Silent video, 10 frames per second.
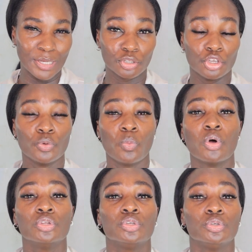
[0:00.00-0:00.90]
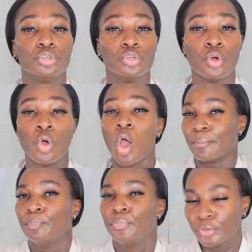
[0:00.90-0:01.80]
So you want to, you know,
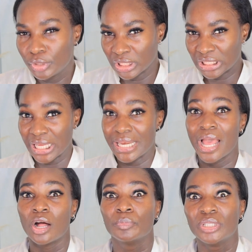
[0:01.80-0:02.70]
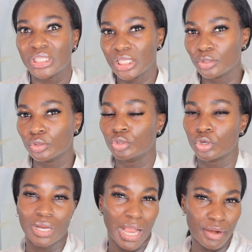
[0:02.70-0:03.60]
boost the skin, help the skin to, you
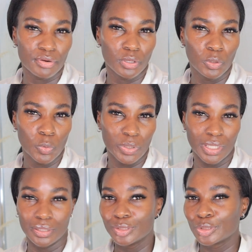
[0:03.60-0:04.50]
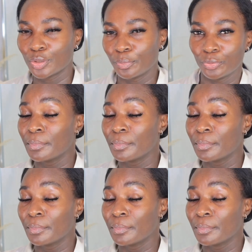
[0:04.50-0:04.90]
know, carry on looking supple.